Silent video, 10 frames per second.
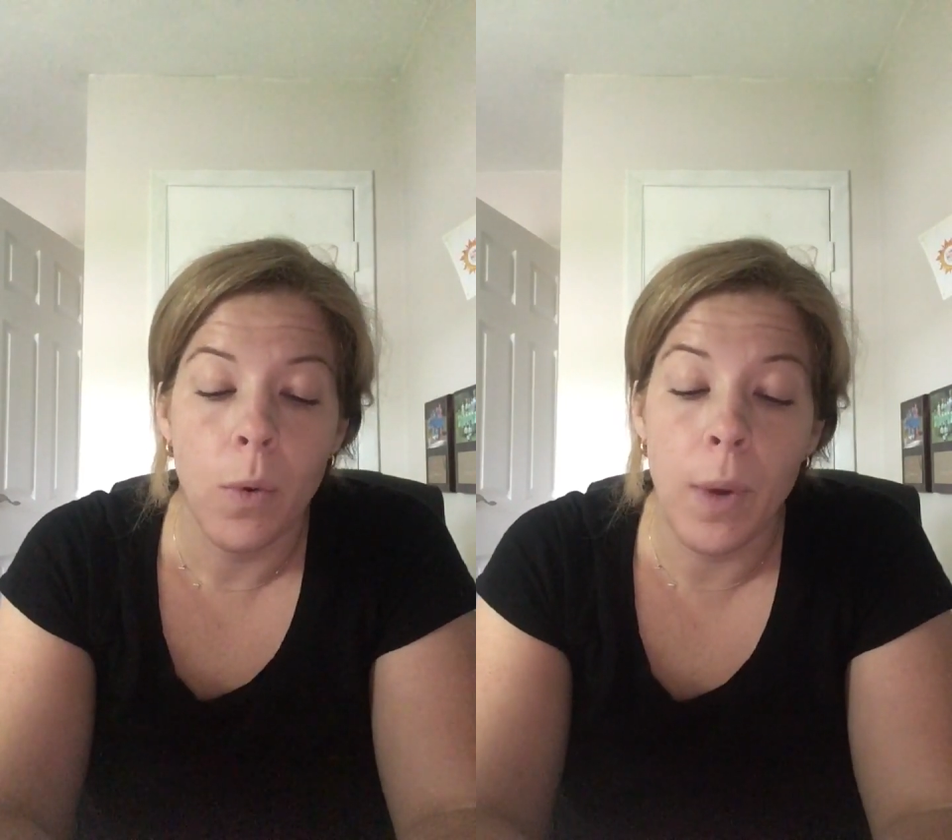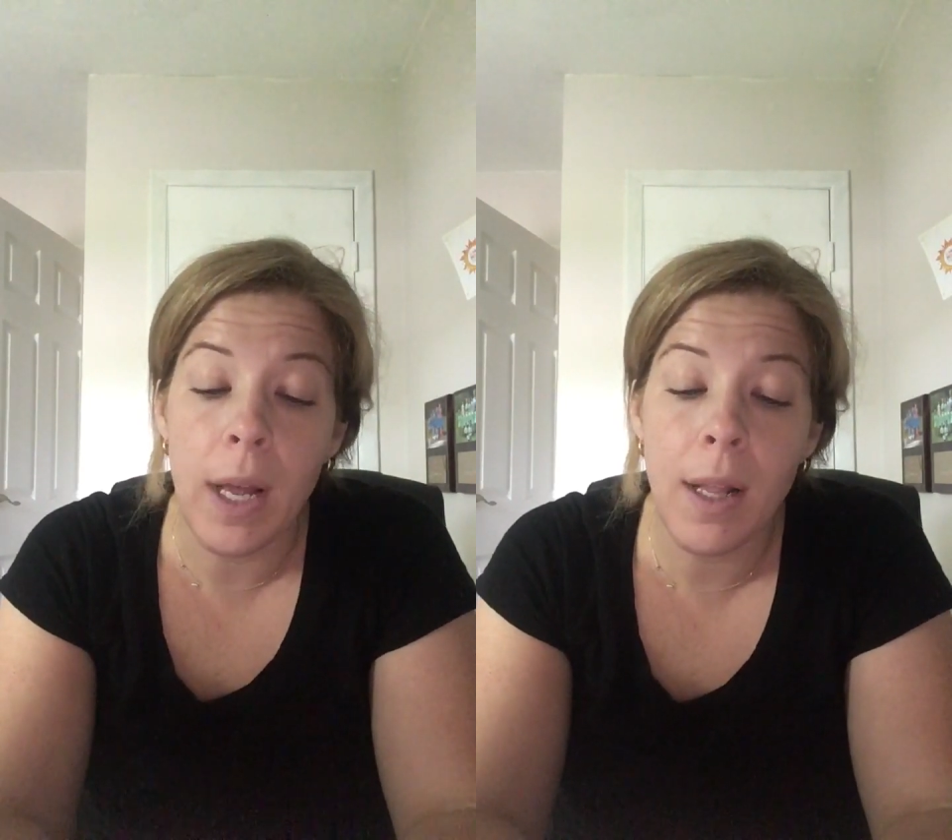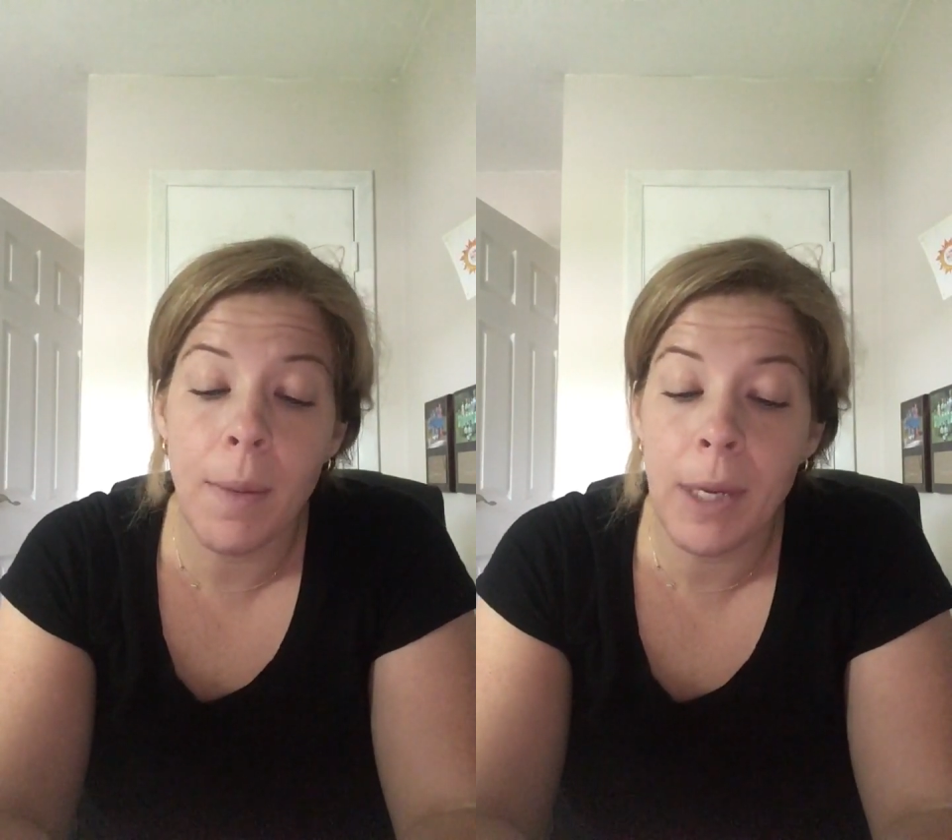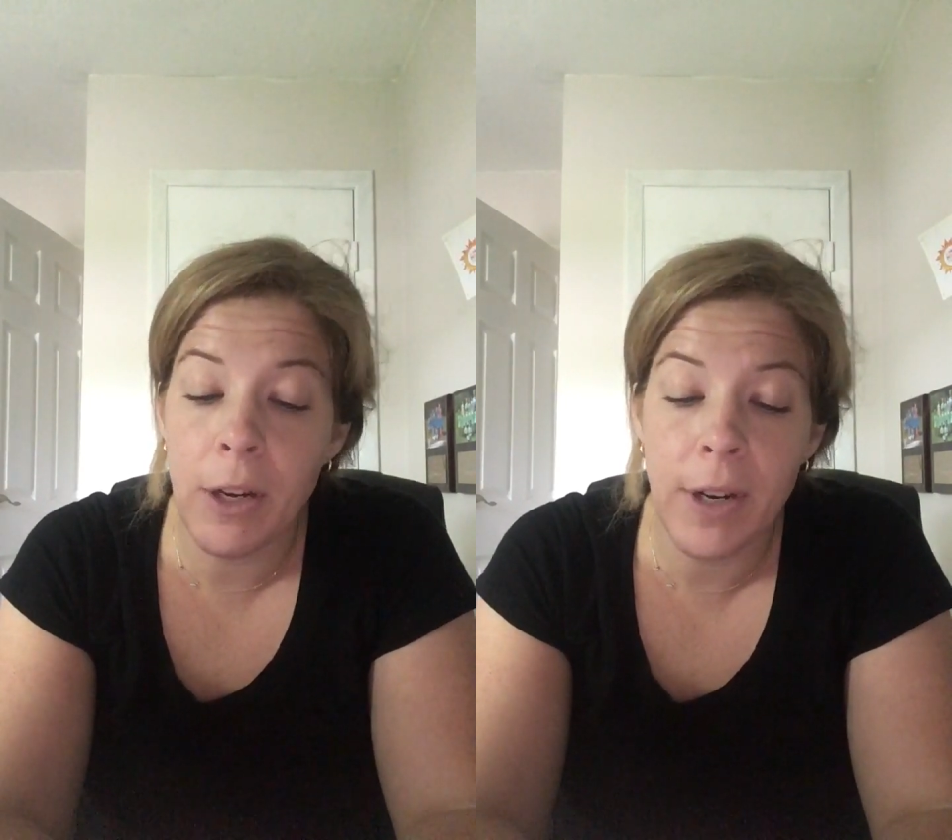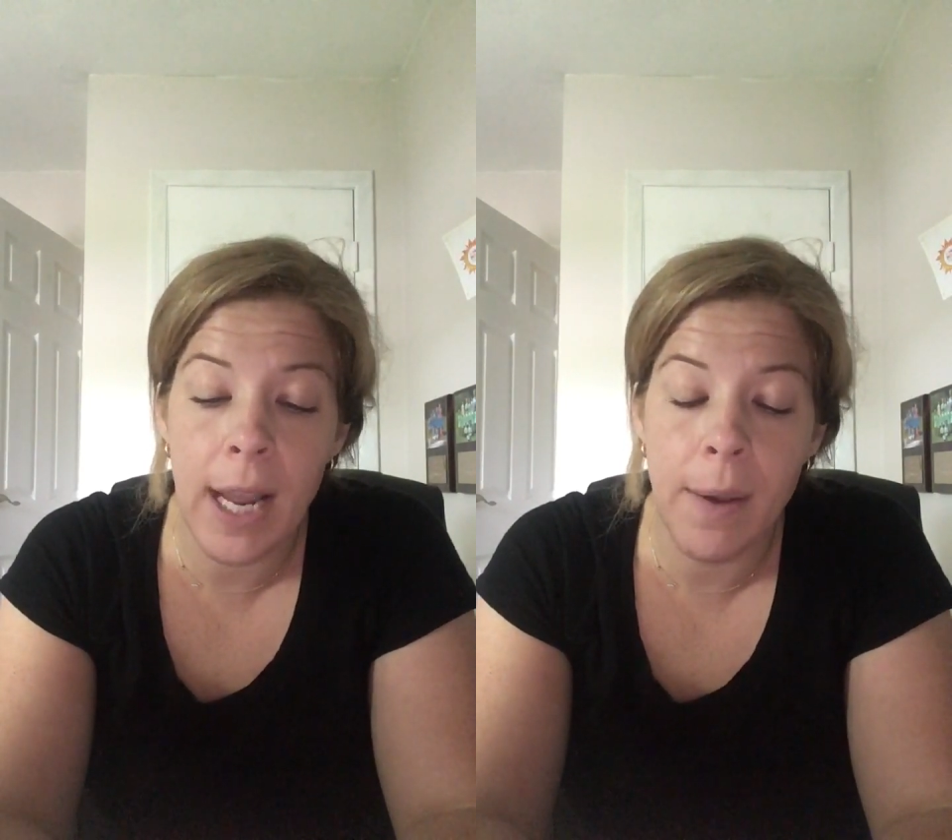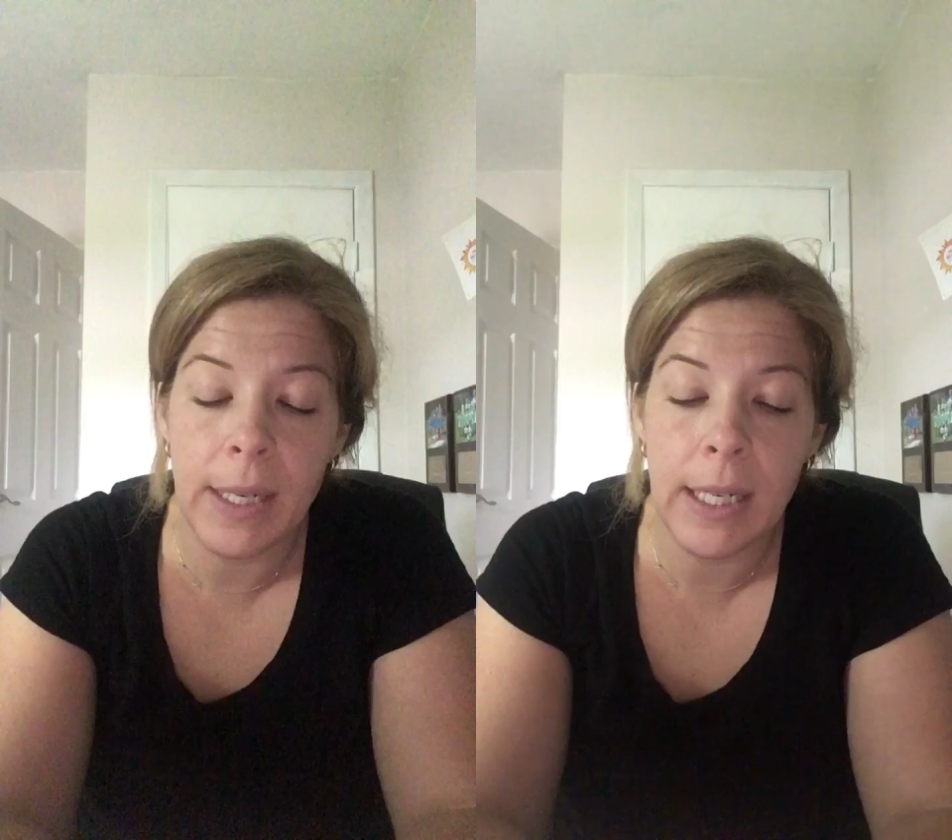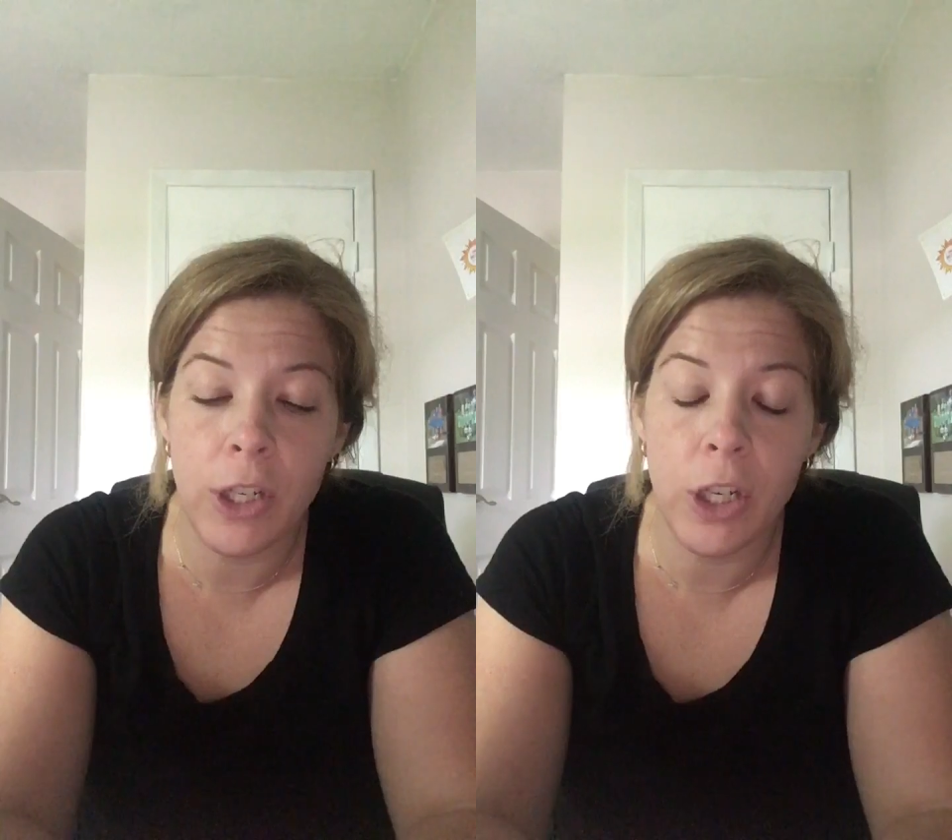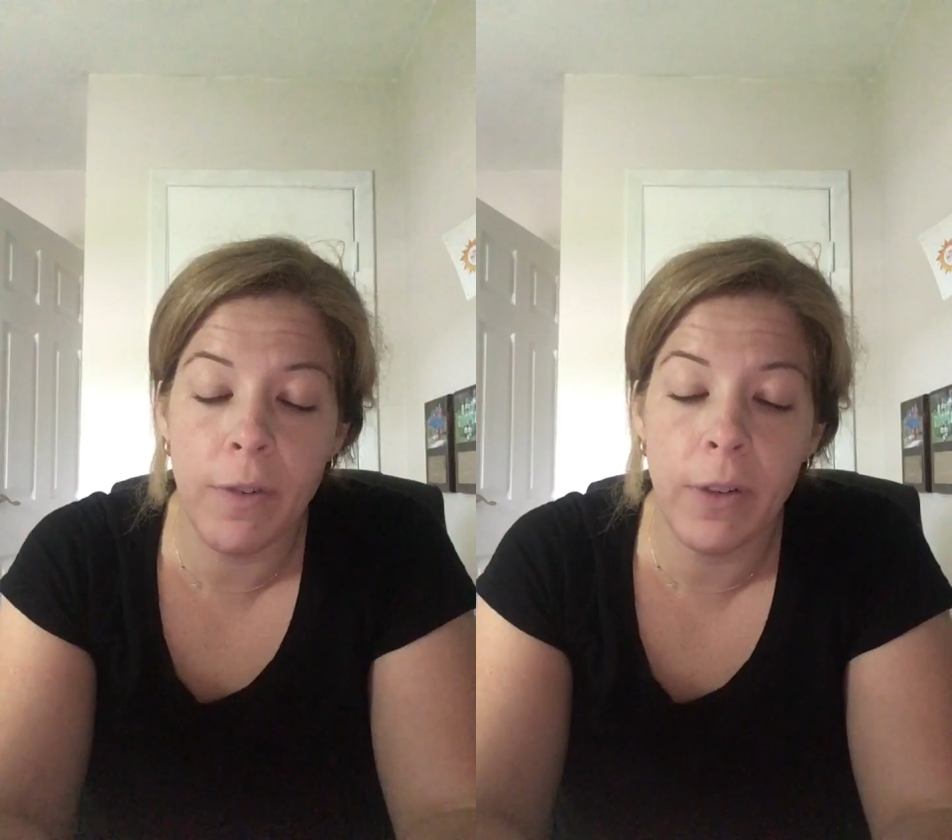Well, I'm here now, he
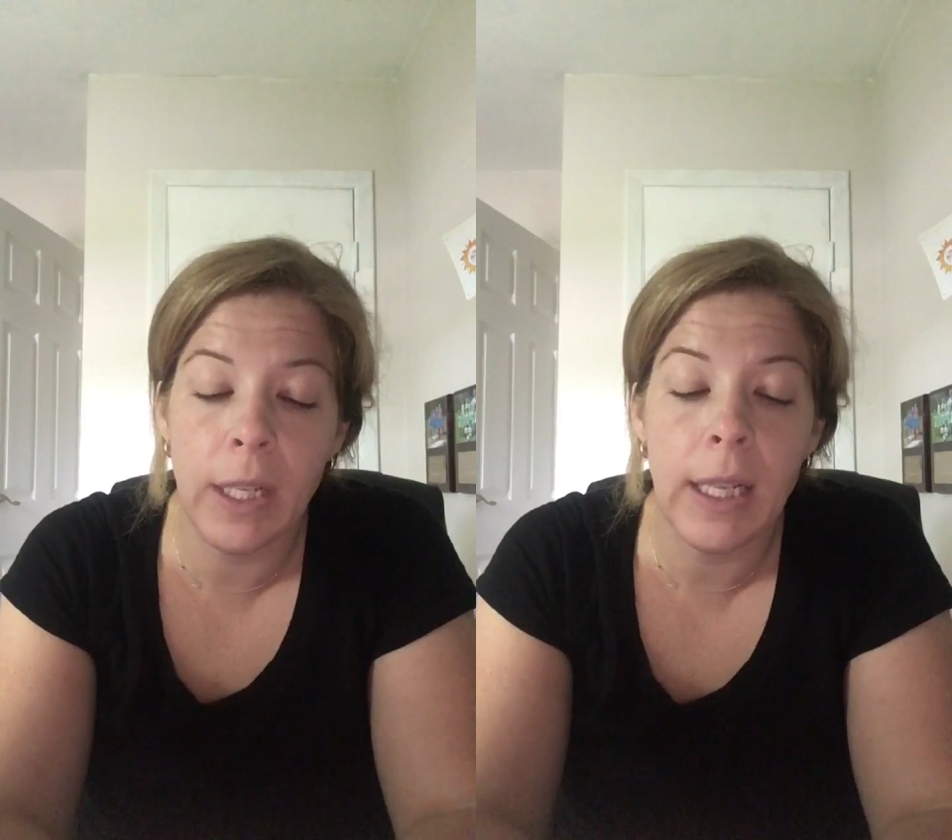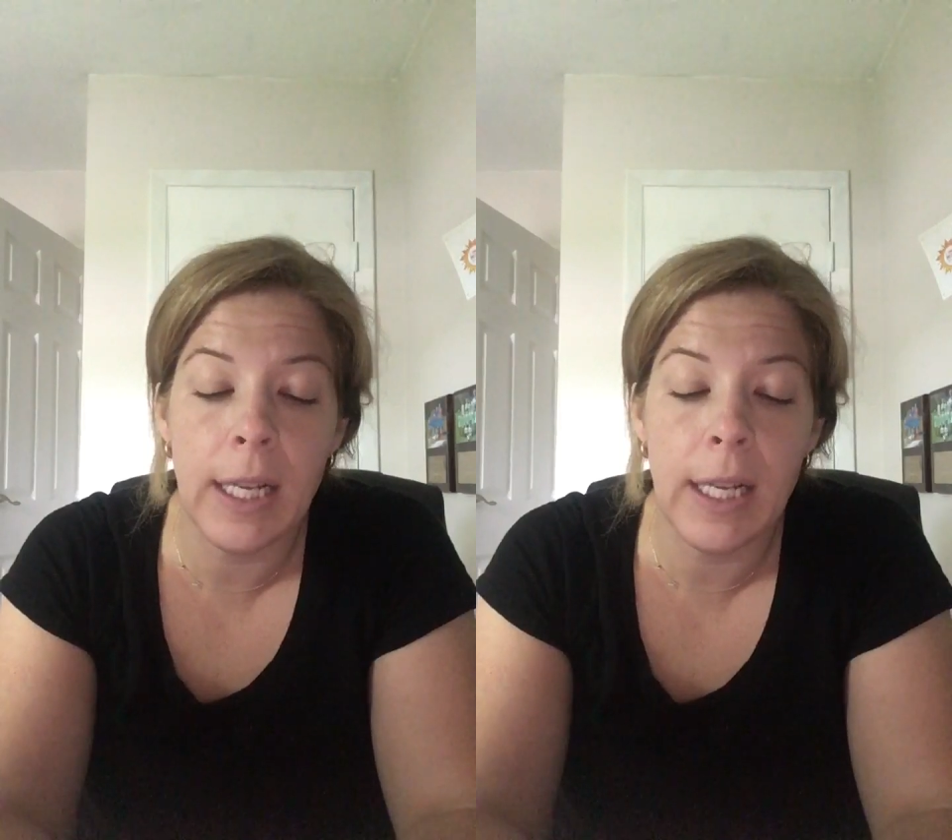said cheerfully.